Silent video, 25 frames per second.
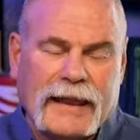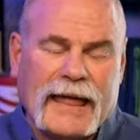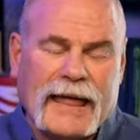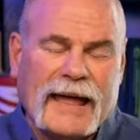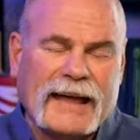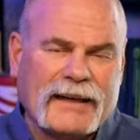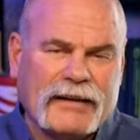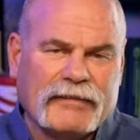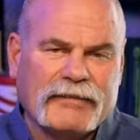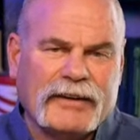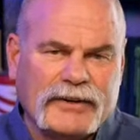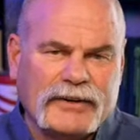
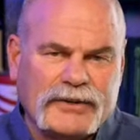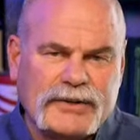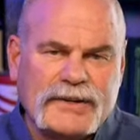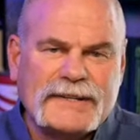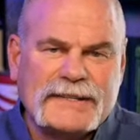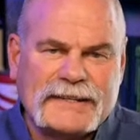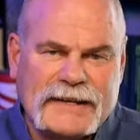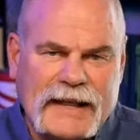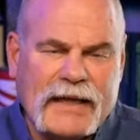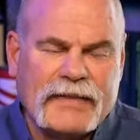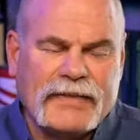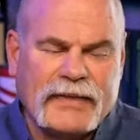Lack of
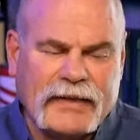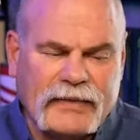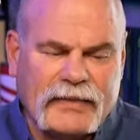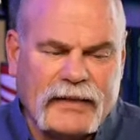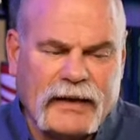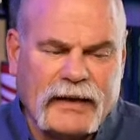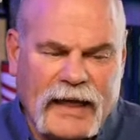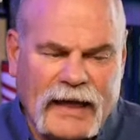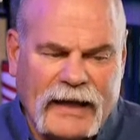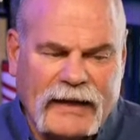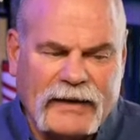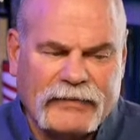interest, I think
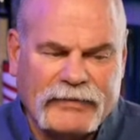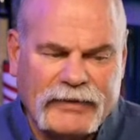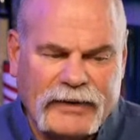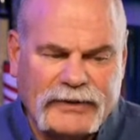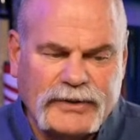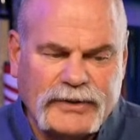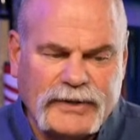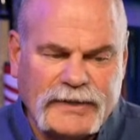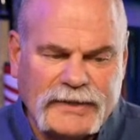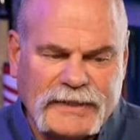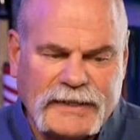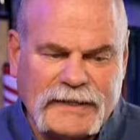the lack of
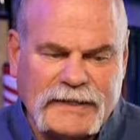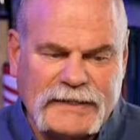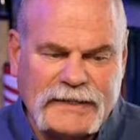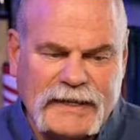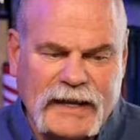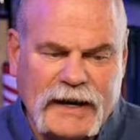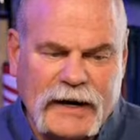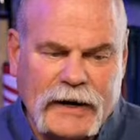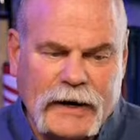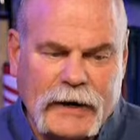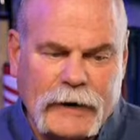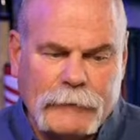interest is
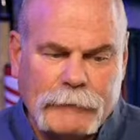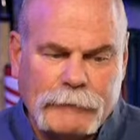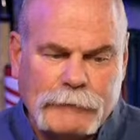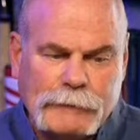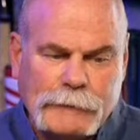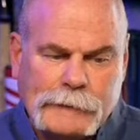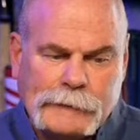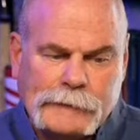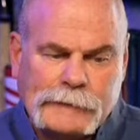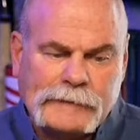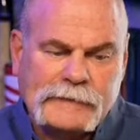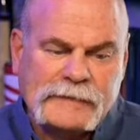there.
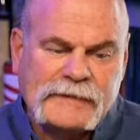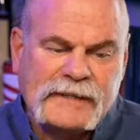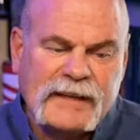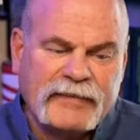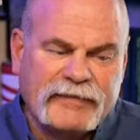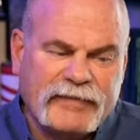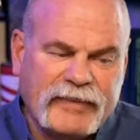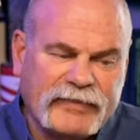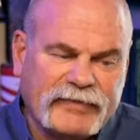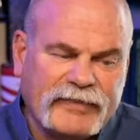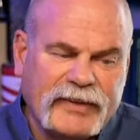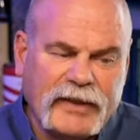
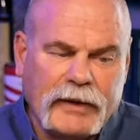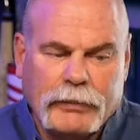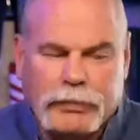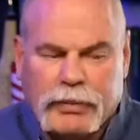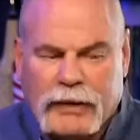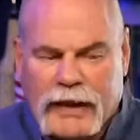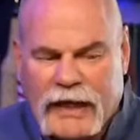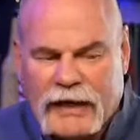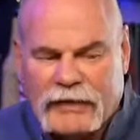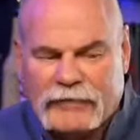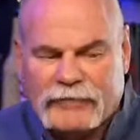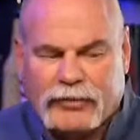50
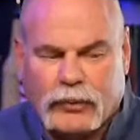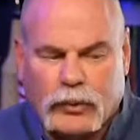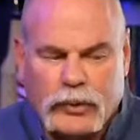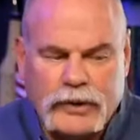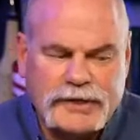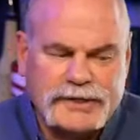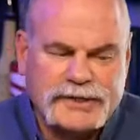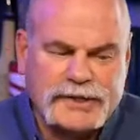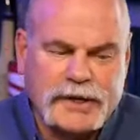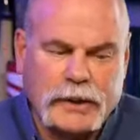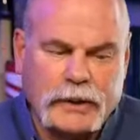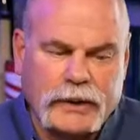applied,
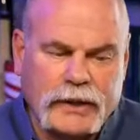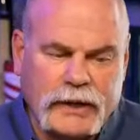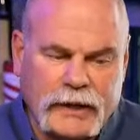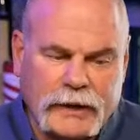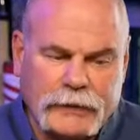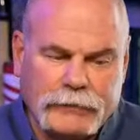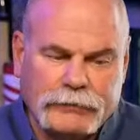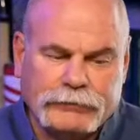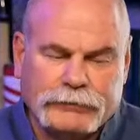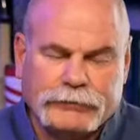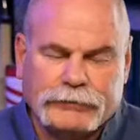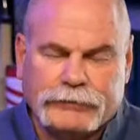40 showed
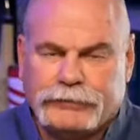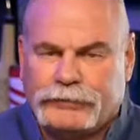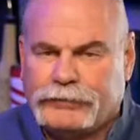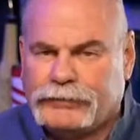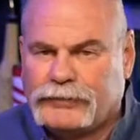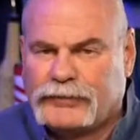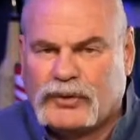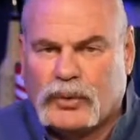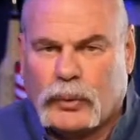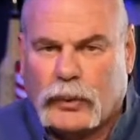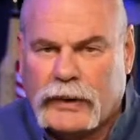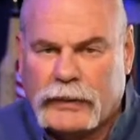up,
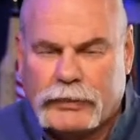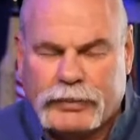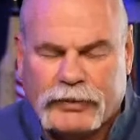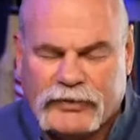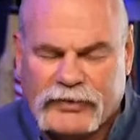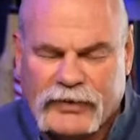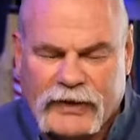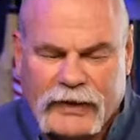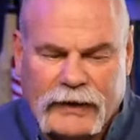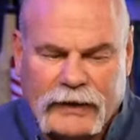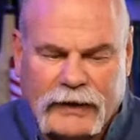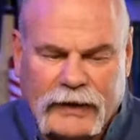
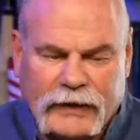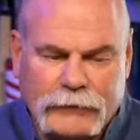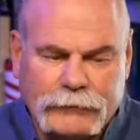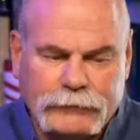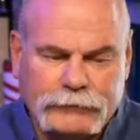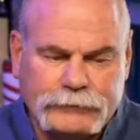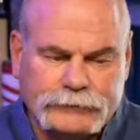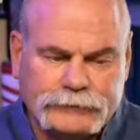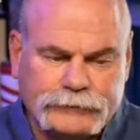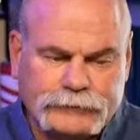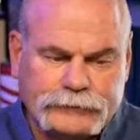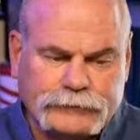20%
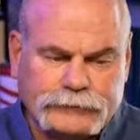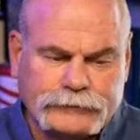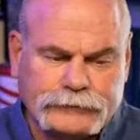didn't.